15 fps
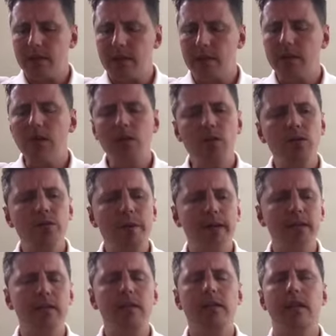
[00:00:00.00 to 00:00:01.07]
the course
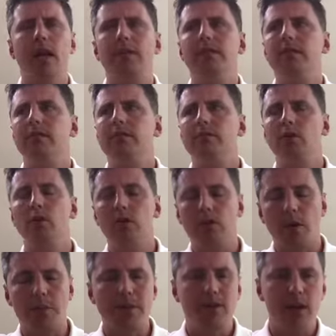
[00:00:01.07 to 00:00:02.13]
basically covered all
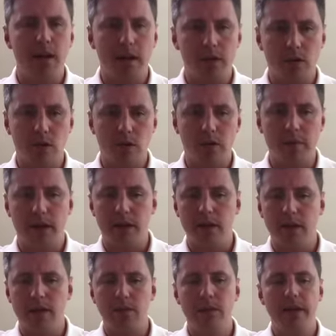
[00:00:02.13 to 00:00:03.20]
topics that I talked about
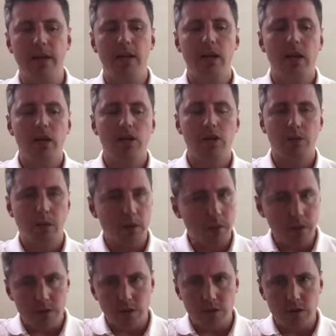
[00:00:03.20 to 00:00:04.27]
last week. So what I
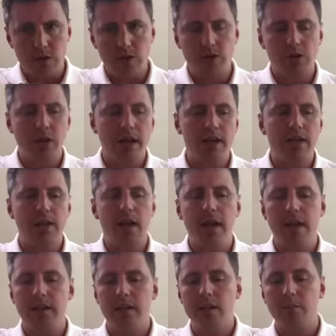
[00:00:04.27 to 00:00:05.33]
want to share today
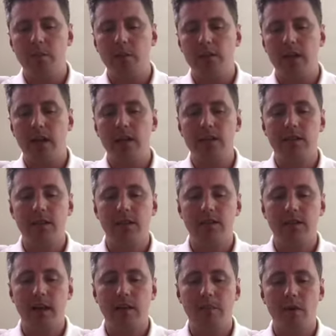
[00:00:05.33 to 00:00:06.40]
in this podcast is
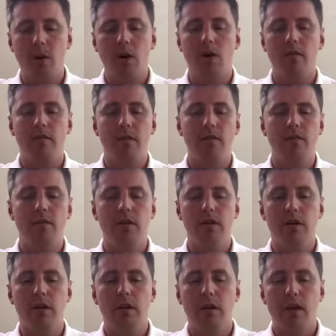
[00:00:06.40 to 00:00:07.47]
some of
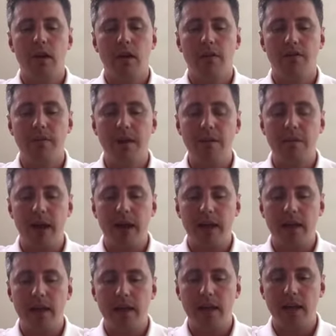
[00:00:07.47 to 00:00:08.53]
the
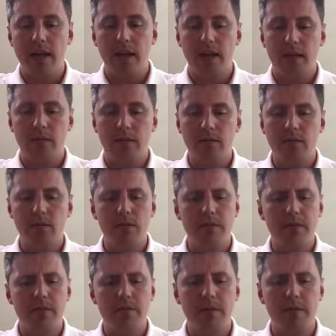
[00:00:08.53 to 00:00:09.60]
feedback well, not some
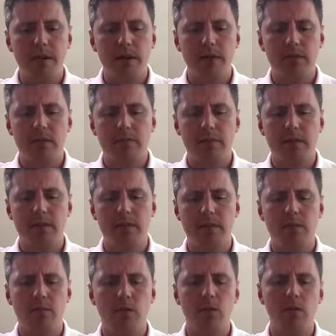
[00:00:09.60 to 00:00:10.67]
of the feedbacks, but
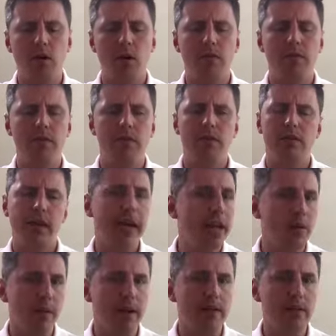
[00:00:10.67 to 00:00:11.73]
more of the
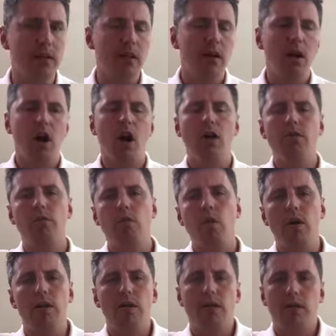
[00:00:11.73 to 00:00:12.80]
takeaways of
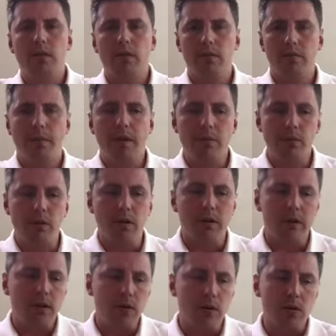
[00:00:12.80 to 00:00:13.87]
what people learned
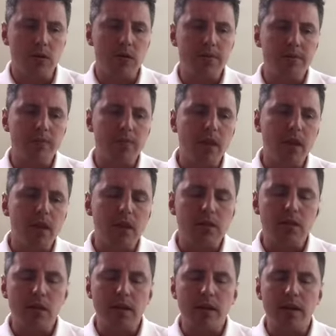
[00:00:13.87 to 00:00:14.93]
in the course.
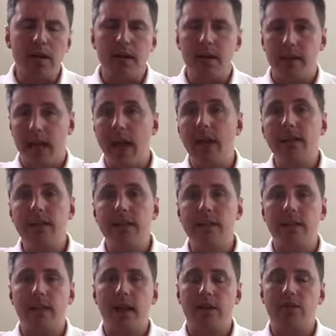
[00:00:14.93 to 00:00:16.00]
So, and how these
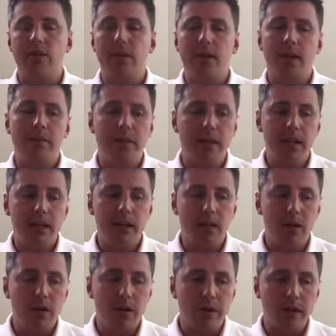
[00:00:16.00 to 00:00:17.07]
can actually immediately
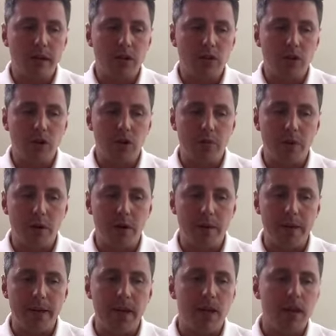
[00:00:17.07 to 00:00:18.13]
go into your
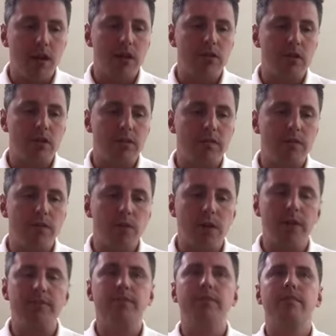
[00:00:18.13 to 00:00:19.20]
programming. So the first
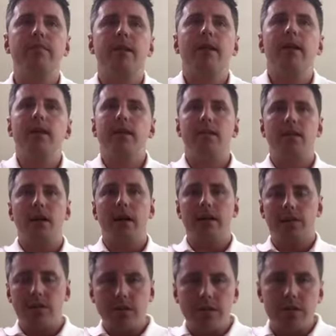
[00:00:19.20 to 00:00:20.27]
one is I
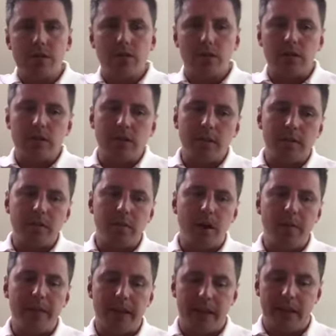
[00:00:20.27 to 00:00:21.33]
introduced this concept in
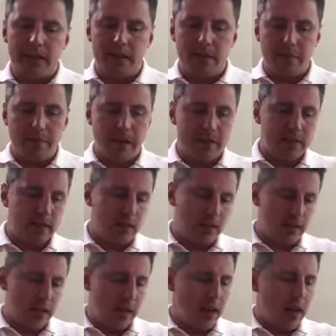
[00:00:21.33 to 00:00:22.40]
biomechanics that
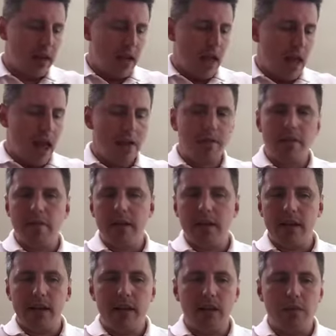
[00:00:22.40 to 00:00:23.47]
basically everything
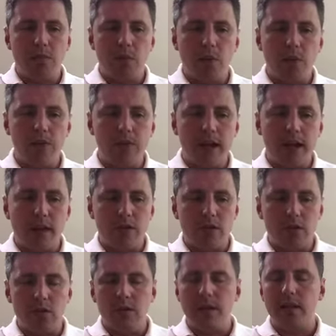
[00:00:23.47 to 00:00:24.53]
is boiled down
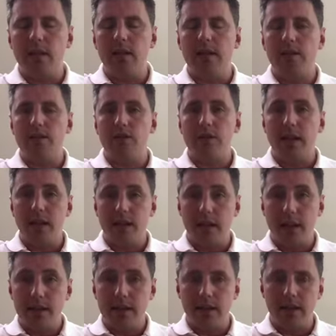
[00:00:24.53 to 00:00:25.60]
to inhalation and
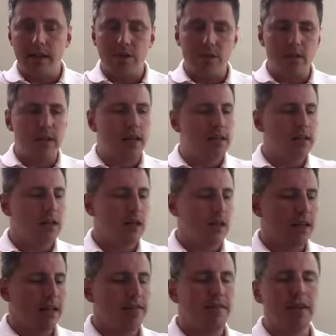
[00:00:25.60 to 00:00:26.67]
exhalation. That's kind of
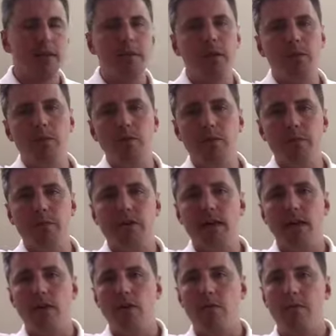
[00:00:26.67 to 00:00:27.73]
like the fundamental movement
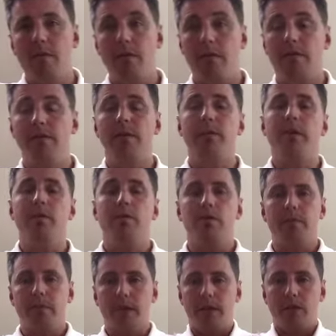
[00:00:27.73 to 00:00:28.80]
that
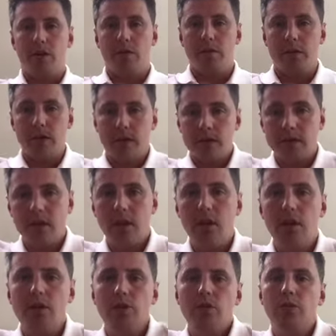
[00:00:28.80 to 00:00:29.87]
a human does
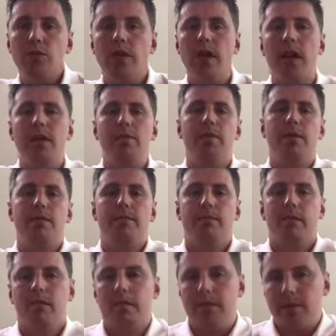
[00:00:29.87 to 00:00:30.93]
to keep,
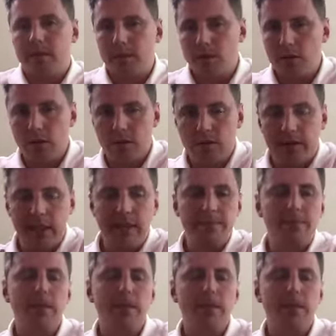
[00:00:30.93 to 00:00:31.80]
my shirt looks funny,